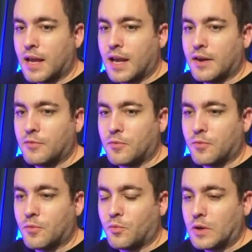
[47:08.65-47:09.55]

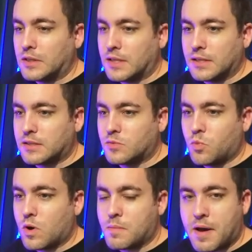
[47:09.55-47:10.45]
and really it's
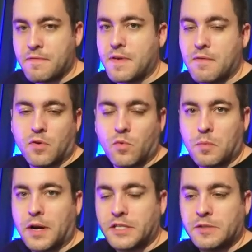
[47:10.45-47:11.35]
one of my favorite
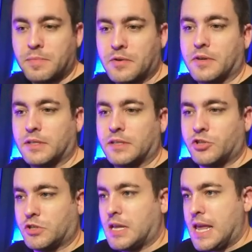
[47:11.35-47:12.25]
robot spirits
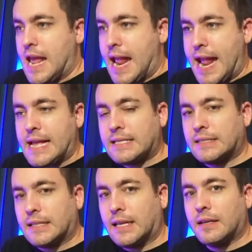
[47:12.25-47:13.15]
just
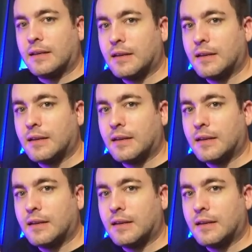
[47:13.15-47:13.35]
handling it